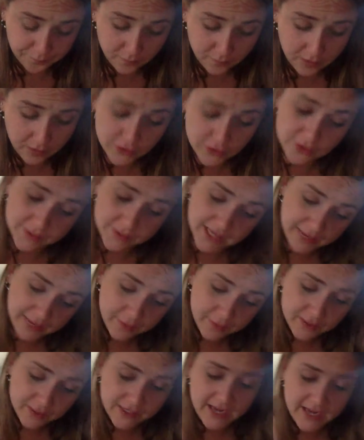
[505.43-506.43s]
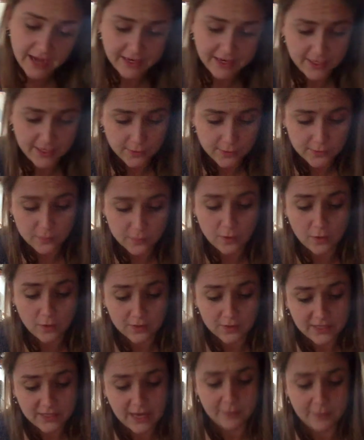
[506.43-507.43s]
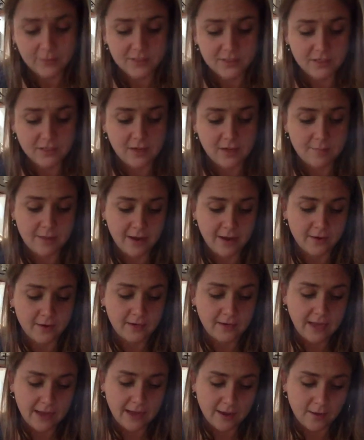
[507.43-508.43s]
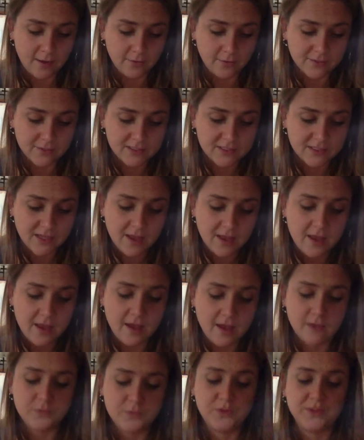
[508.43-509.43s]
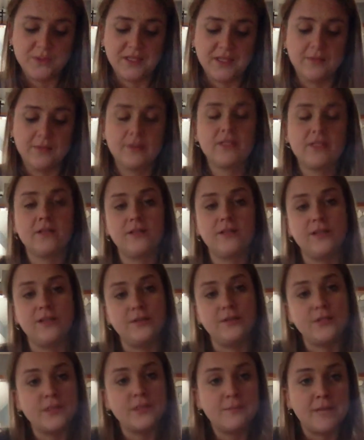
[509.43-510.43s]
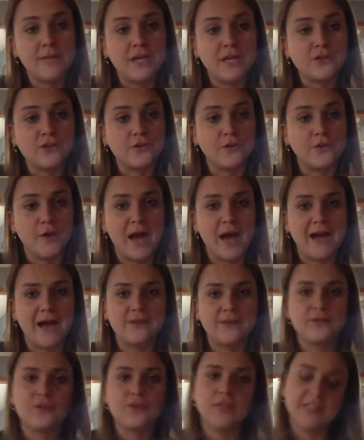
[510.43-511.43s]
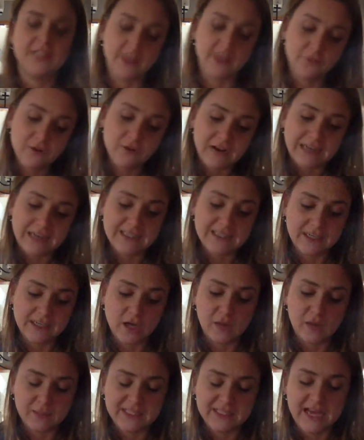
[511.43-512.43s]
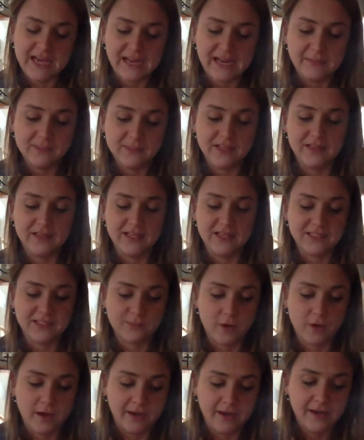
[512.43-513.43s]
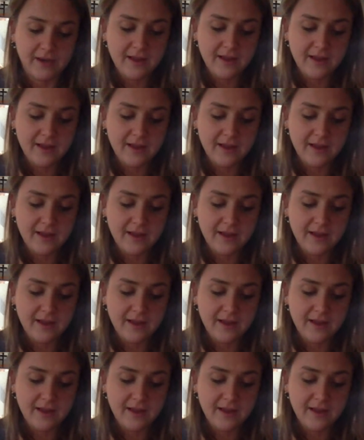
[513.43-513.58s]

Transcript: She was able to, use rows tables to compare accounts. She was able to use some picture graphs. She self-corrected a couple times in this one.